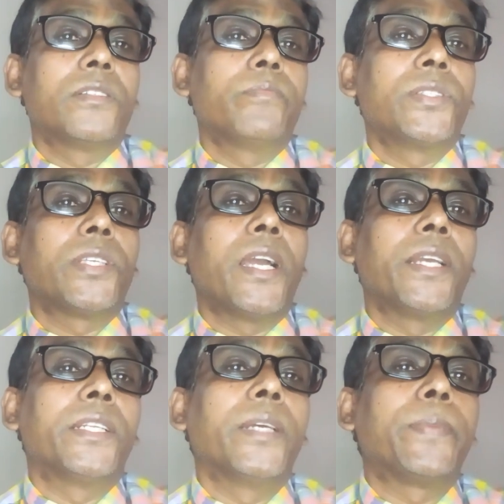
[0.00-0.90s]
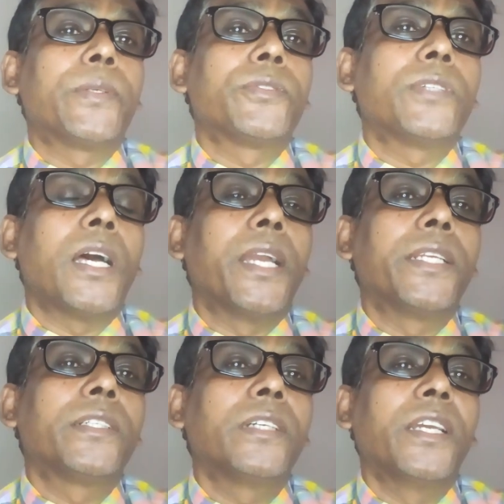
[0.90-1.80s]
beside
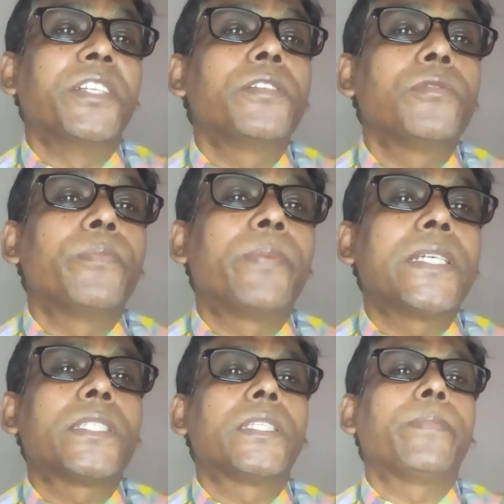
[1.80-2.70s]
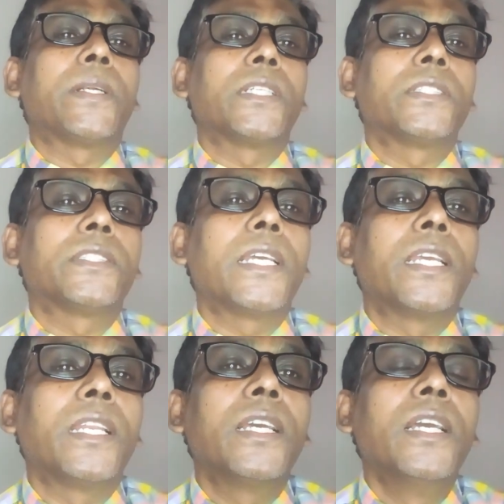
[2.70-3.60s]
hepatocyte, and it will press hepatic
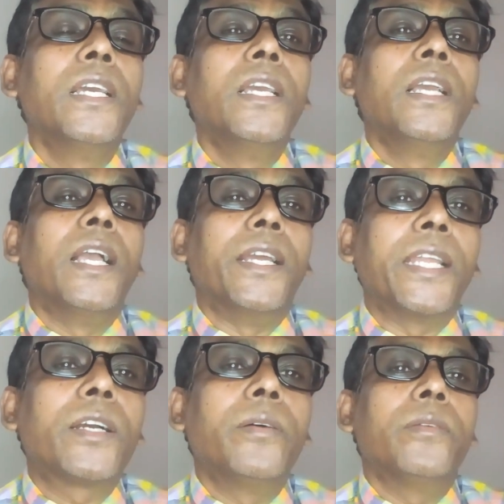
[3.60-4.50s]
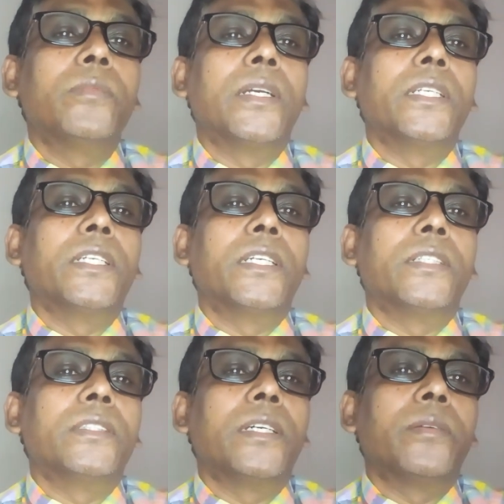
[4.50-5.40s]
cell and
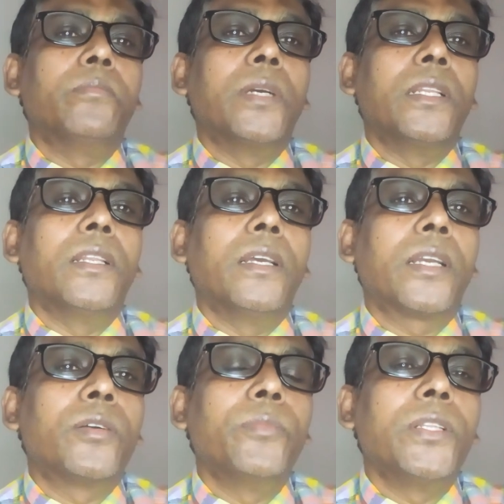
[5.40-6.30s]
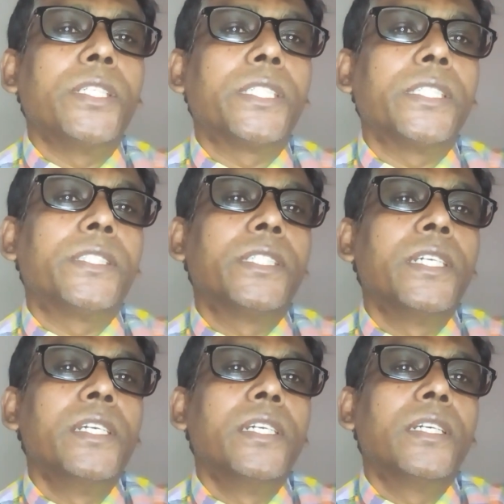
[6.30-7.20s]
the accumulated
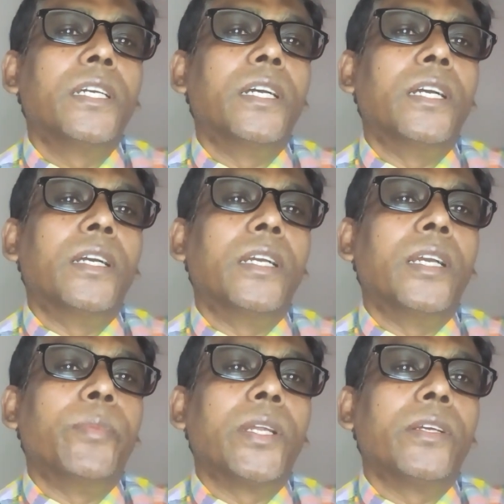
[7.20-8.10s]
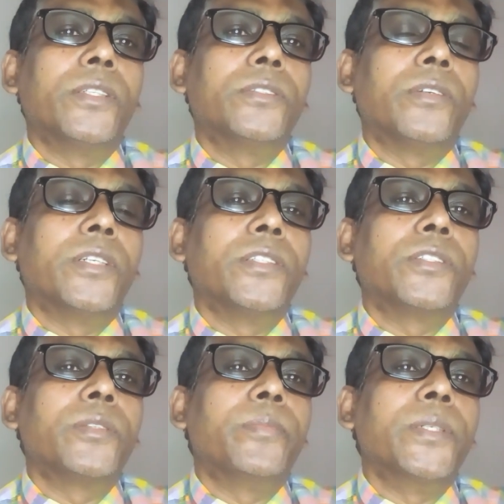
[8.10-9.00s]
amyloid. When
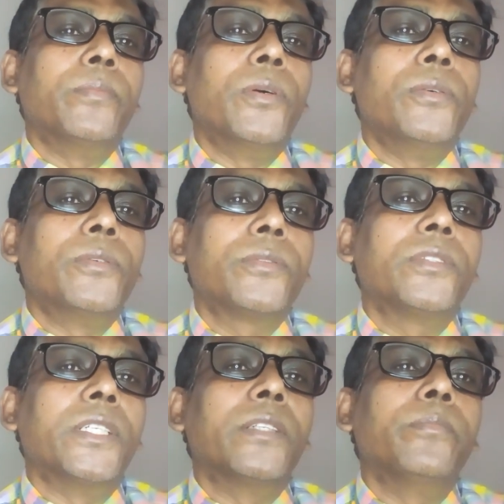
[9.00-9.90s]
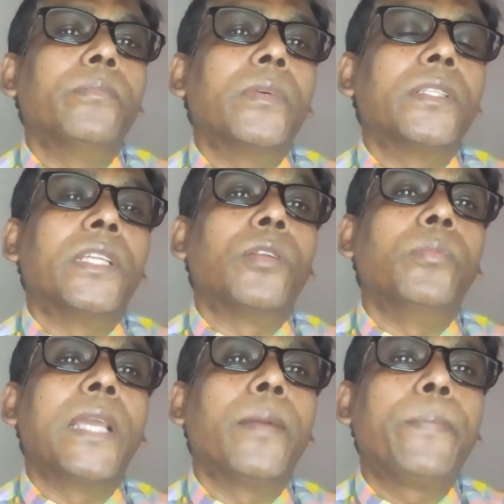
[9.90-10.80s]
it will be more, then there will
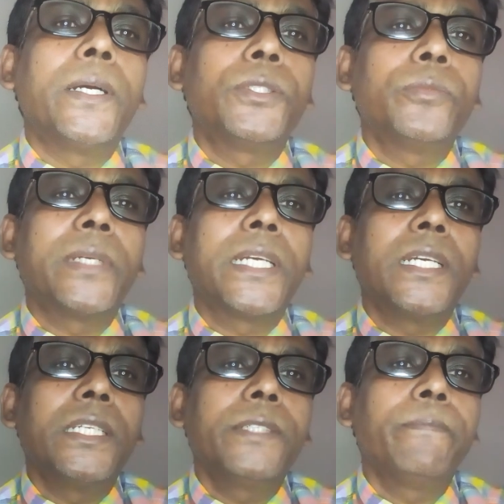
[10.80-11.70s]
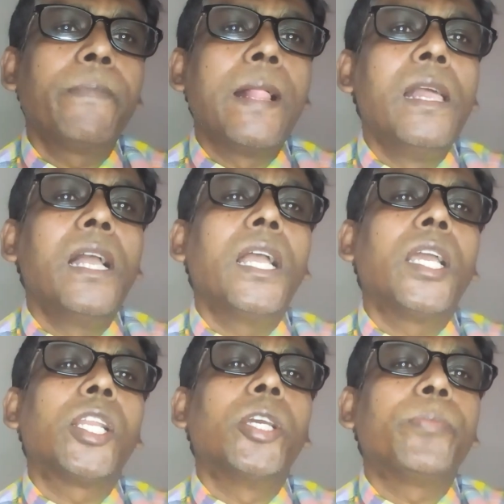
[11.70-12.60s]
be hepatomegaly
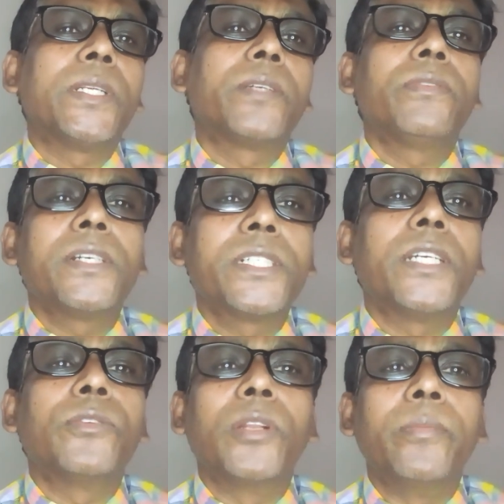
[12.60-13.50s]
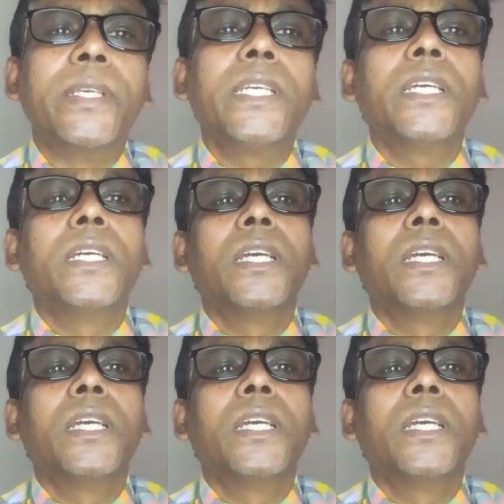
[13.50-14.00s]
and hepatic function will be